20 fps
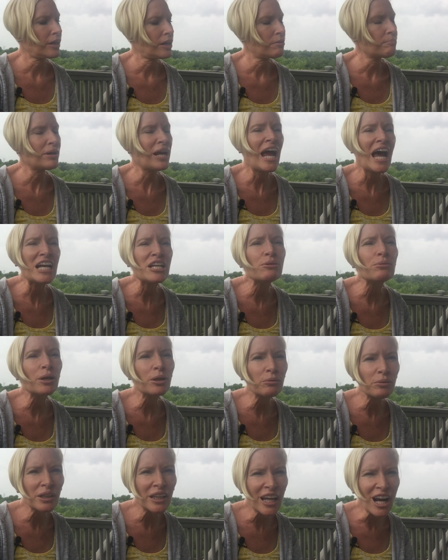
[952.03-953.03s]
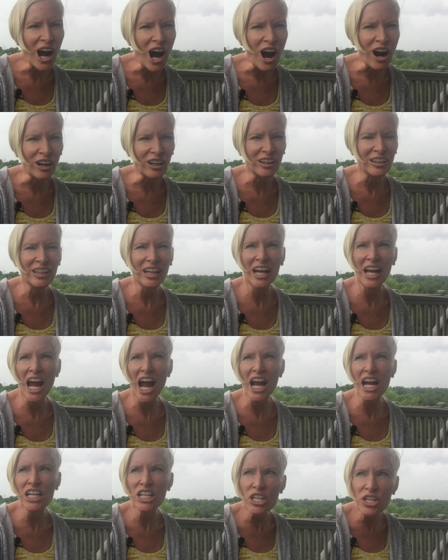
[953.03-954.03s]
But I had to work really hard.
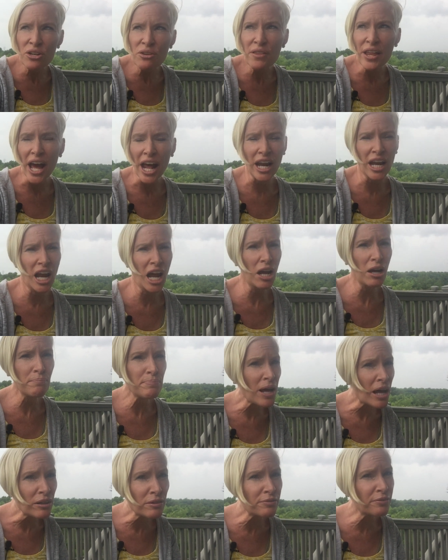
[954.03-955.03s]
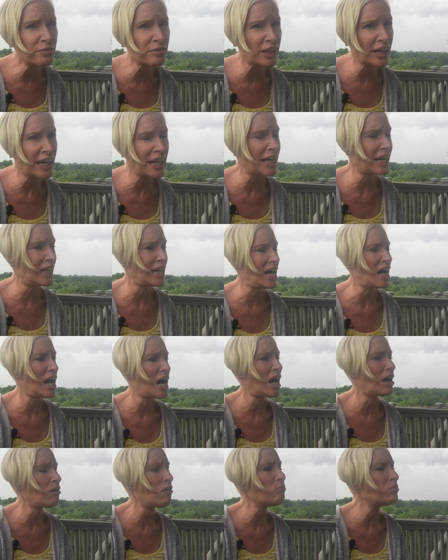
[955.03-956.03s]
I, I knew that. I, am not afraid.
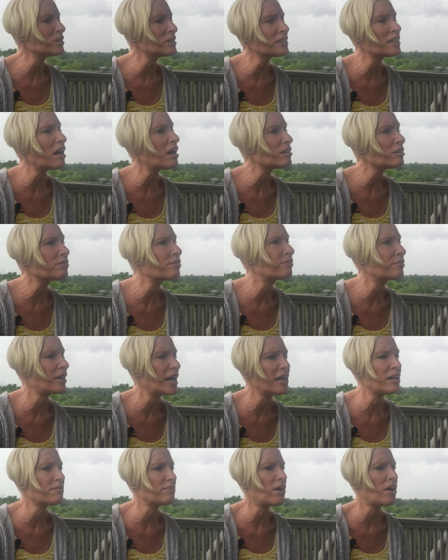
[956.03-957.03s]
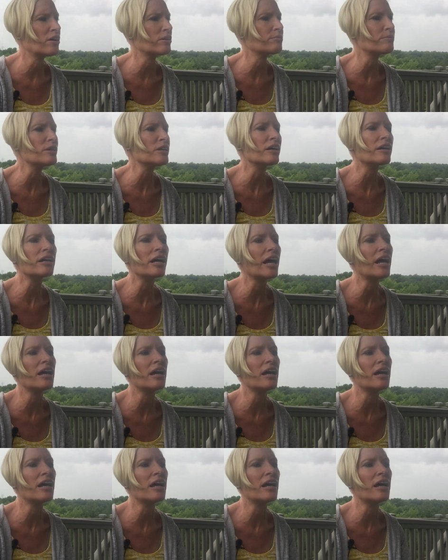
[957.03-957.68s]
I was not afraid of hard work.